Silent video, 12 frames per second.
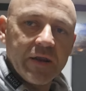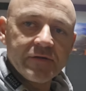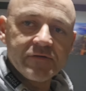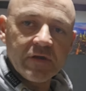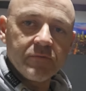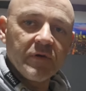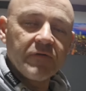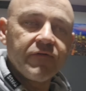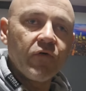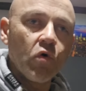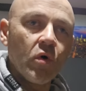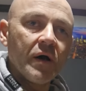it did
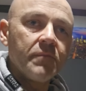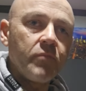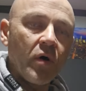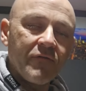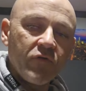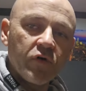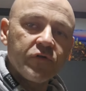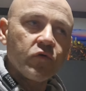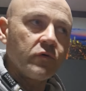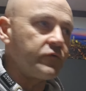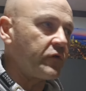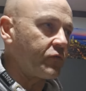before by
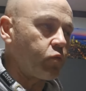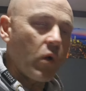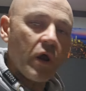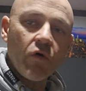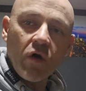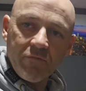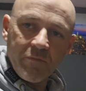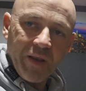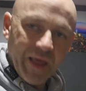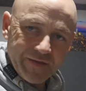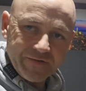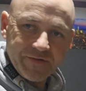virtue of just where I've
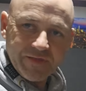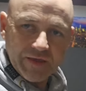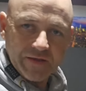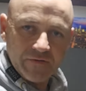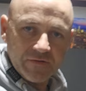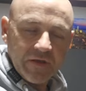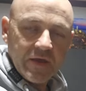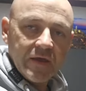placed things.